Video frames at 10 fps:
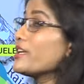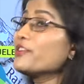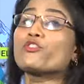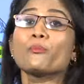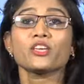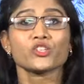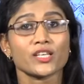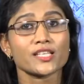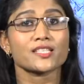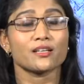information
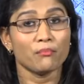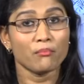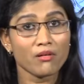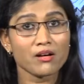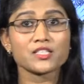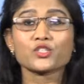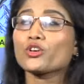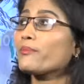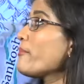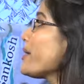is must to
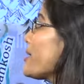remember